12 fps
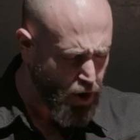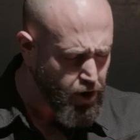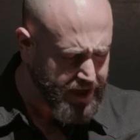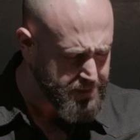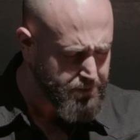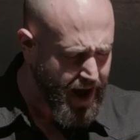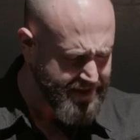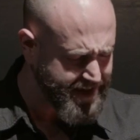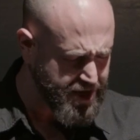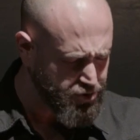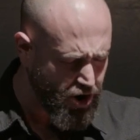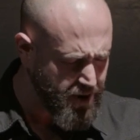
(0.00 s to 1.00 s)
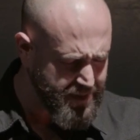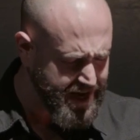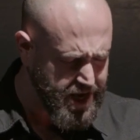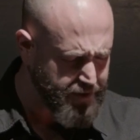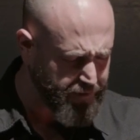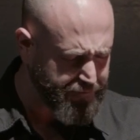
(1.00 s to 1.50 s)
broken by the
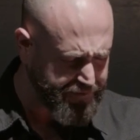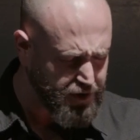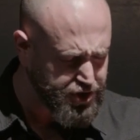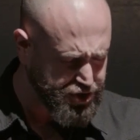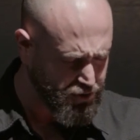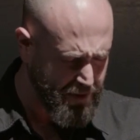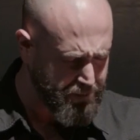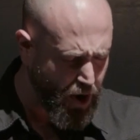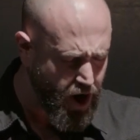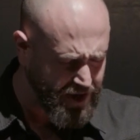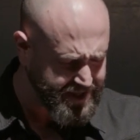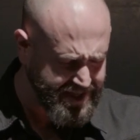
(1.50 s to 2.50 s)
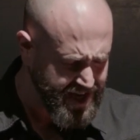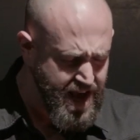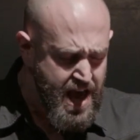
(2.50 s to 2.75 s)
enormity of a future apart.